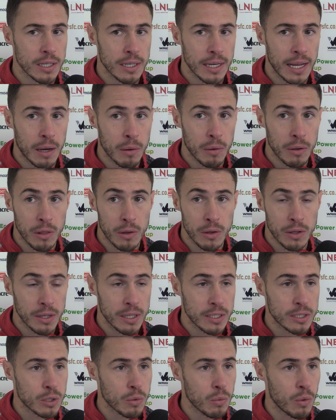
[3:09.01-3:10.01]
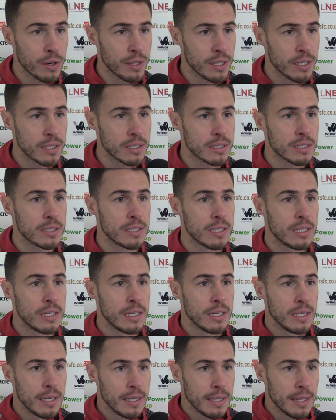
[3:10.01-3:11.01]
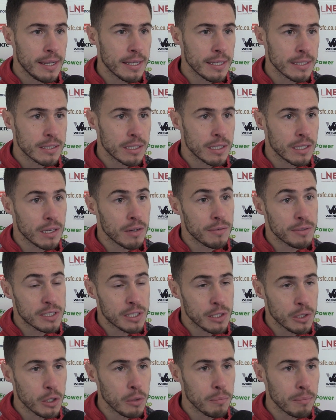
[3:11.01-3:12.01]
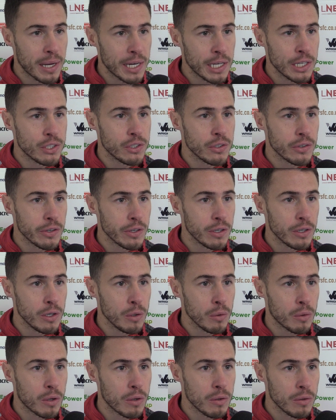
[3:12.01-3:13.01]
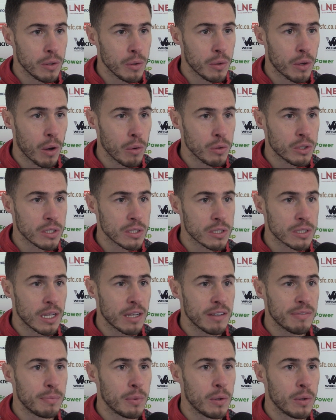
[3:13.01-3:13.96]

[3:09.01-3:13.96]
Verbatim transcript: And now I look at this squad, and it's an obviously new manager and new coaching staff,